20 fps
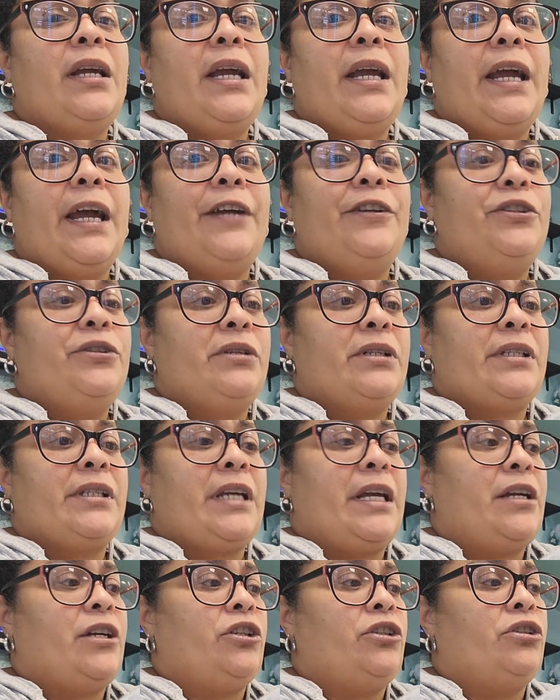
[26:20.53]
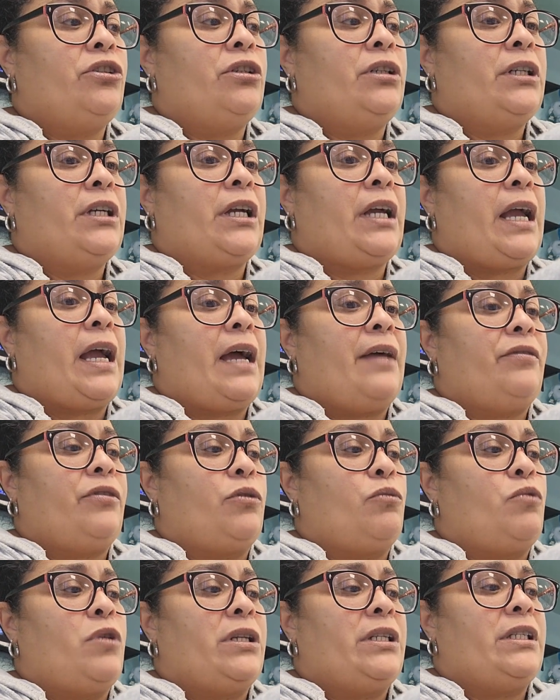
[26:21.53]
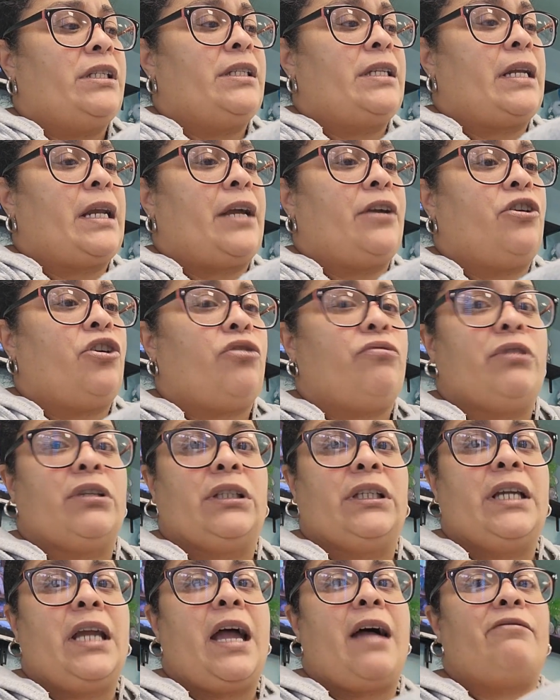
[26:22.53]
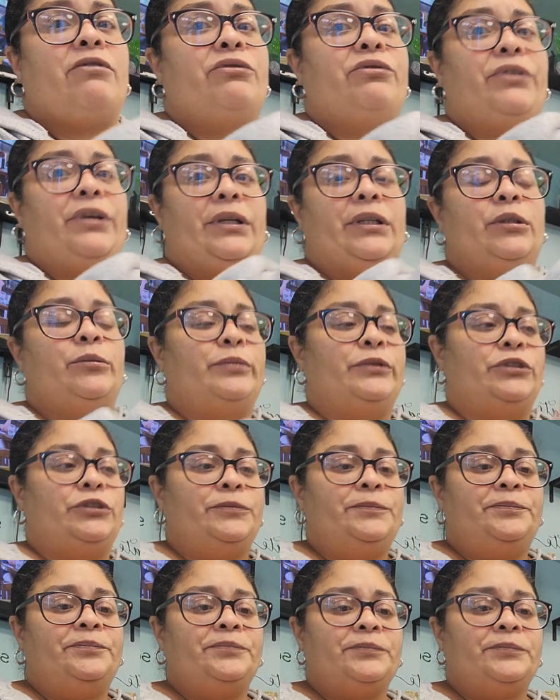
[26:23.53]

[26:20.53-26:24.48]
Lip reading: And you could take a look at the ones that I currently have available.